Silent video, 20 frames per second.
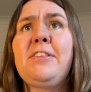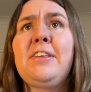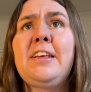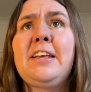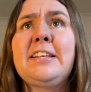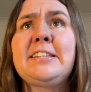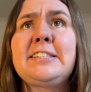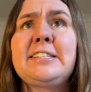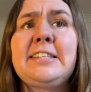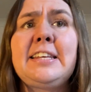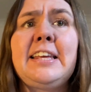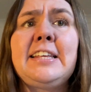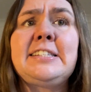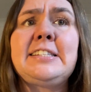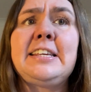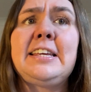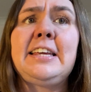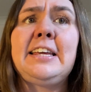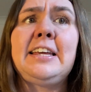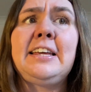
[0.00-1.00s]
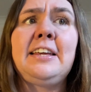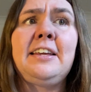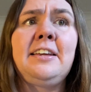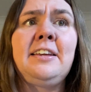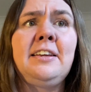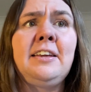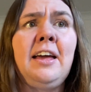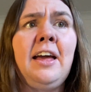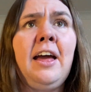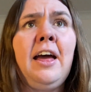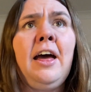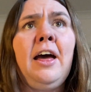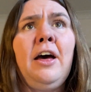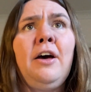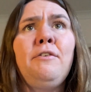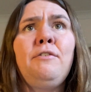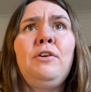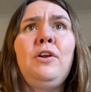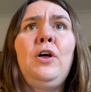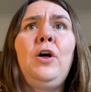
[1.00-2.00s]
the city,
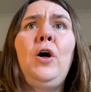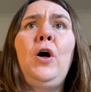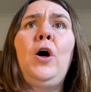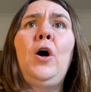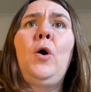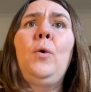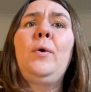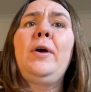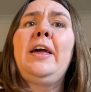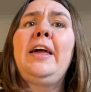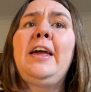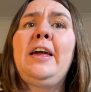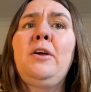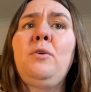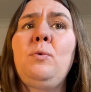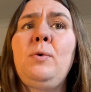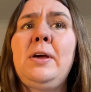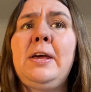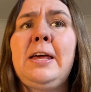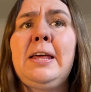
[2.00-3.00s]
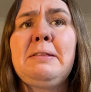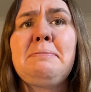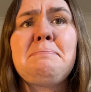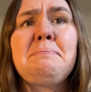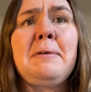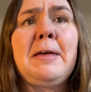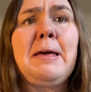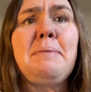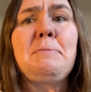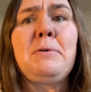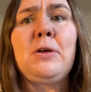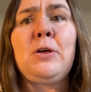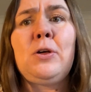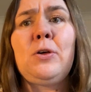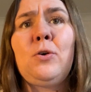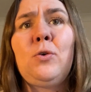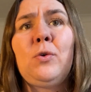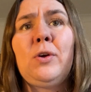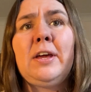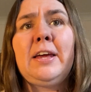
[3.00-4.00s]
flowing with
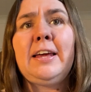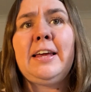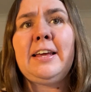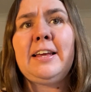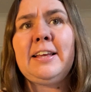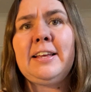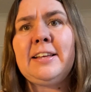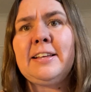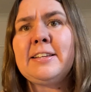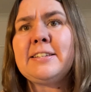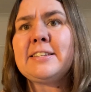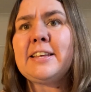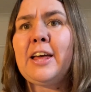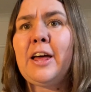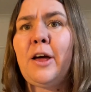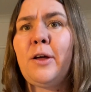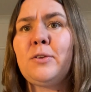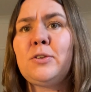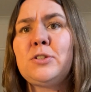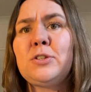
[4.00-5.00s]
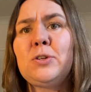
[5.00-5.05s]
memories out